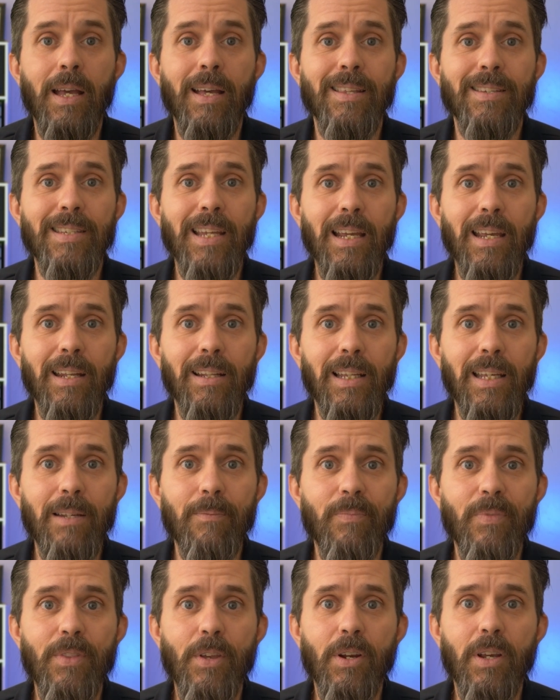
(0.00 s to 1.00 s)

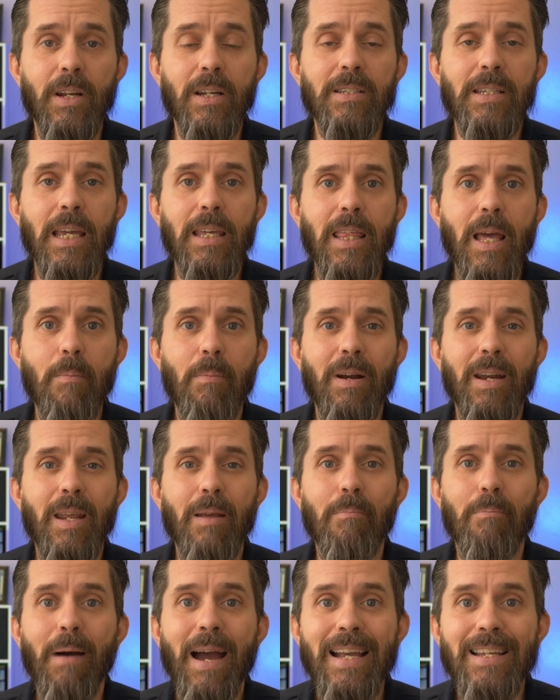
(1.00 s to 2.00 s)
Secondly, they're gonna take that money
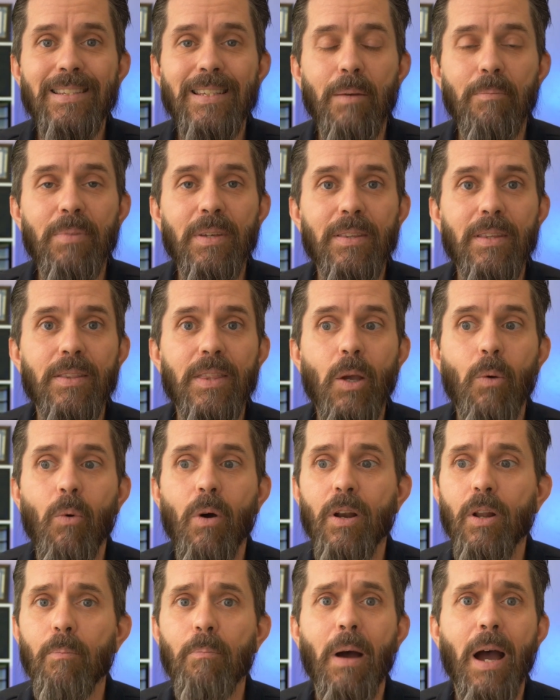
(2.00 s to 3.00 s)
and buy something that they
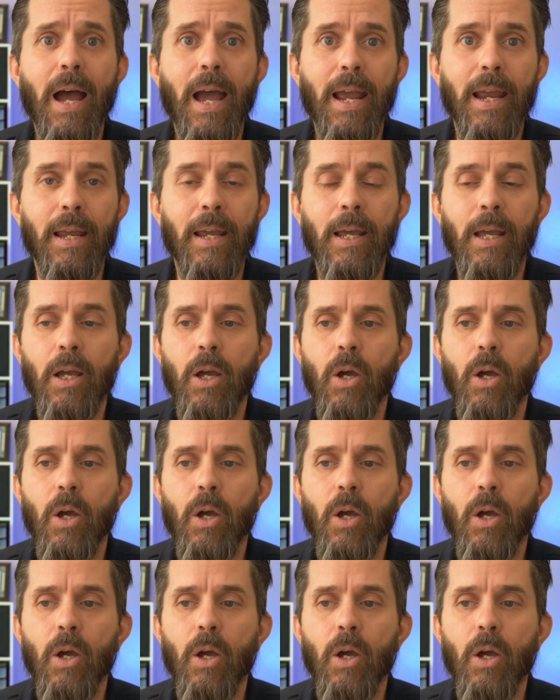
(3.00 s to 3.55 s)
wanna buy.